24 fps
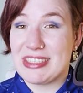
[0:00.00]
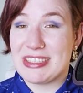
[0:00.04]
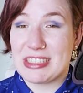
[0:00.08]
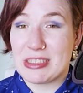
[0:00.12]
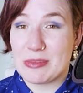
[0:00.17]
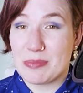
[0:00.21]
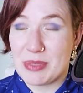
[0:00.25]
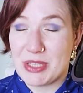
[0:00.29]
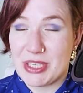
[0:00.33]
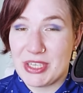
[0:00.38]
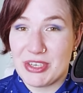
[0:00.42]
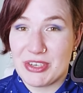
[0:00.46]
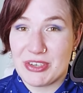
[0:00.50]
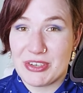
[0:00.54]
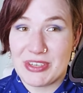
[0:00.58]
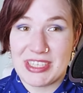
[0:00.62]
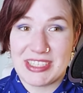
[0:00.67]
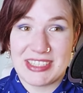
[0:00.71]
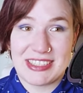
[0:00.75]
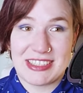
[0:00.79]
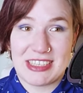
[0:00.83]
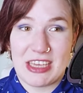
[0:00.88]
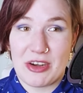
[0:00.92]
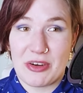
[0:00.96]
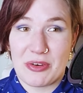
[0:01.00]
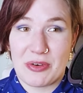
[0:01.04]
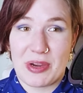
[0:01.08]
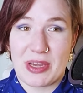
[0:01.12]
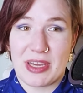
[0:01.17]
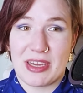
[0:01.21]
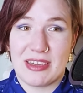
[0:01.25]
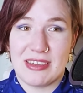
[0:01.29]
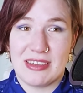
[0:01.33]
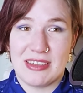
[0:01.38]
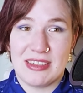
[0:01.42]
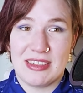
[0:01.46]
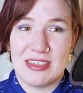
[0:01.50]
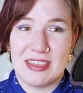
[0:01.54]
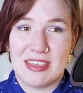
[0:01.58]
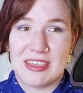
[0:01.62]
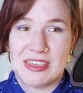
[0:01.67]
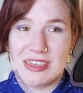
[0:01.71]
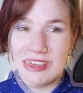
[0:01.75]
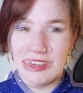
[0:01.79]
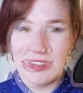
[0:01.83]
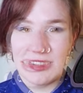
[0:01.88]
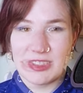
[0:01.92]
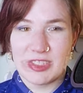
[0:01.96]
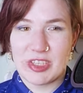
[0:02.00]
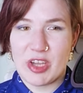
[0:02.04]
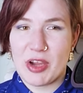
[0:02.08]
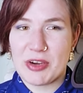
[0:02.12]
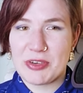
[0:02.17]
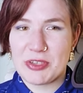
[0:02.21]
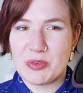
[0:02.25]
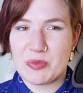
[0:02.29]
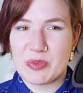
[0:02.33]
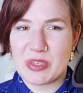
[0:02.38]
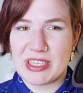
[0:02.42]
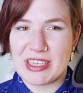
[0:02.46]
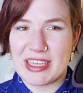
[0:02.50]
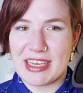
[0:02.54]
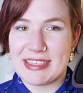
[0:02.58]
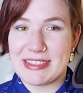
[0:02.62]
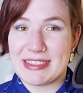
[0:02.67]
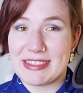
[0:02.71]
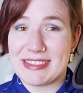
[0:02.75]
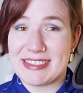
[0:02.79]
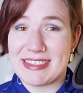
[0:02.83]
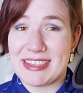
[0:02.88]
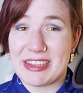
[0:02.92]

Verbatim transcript: disappear, etc. The doctor realizes